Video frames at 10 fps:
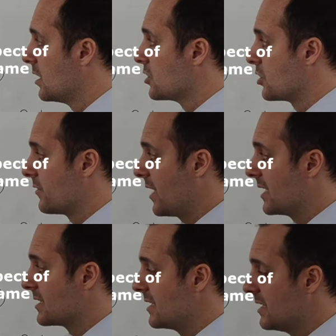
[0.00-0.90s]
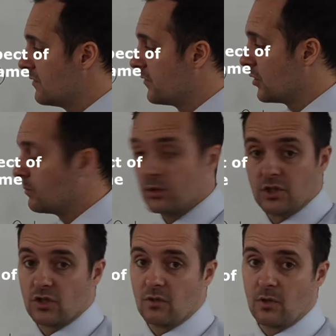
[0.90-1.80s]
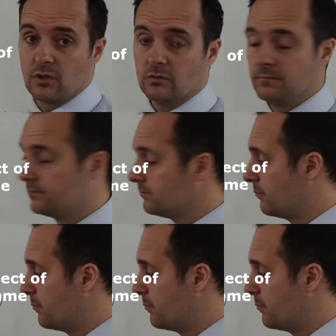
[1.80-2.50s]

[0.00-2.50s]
So that is it for the multi-store model,